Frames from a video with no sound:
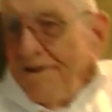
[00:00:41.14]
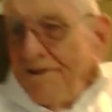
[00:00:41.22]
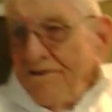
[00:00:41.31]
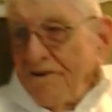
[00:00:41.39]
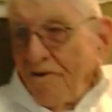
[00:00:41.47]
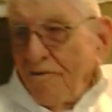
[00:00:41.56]

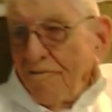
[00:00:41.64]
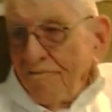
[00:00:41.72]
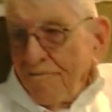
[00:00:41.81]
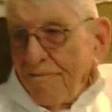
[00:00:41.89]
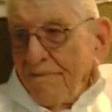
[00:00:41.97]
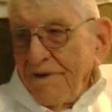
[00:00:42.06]
family to
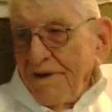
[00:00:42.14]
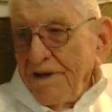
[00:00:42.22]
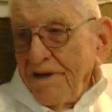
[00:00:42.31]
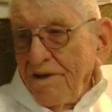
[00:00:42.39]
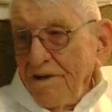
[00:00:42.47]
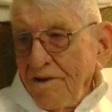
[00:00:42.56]
fend for
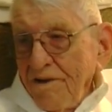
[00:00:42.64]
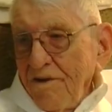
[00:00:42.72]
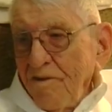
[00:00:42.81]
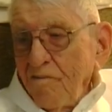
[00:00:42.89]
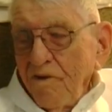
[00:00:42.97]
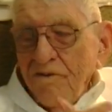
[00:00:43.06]
themselves, so
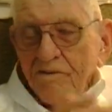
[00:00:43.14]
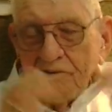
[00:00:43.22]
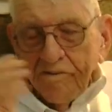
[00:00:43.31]
he had